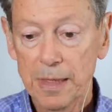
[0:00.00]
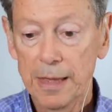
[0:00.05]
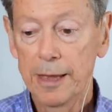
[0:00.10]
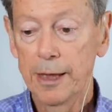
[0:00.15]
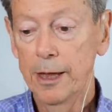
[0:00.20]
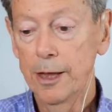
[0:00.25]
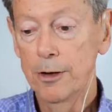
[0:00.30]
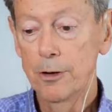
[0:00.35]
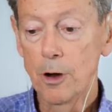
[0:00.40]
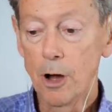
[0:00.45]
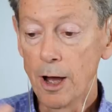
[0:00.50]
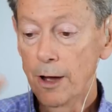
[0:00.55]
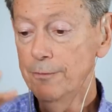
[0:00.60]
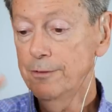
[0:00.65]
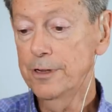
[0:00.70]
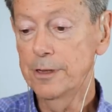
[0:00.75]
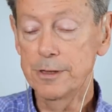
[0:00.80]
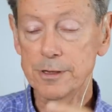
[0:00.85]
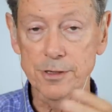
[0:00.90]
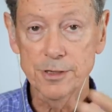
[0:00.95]
And
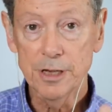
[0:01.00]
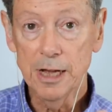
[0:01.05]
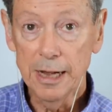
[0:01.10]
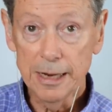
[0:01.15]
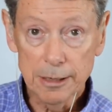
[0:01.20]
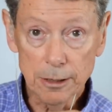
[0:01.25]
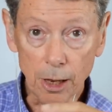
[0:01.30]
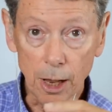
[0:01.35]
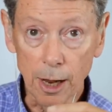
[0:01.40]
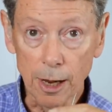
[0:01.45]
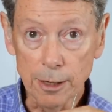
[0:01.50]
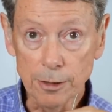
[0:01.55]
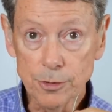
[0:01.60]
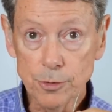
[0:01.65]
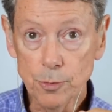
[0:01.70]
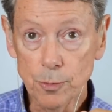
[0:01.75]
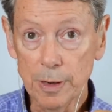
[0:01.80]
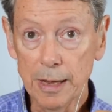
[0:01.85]
off to the sidelines,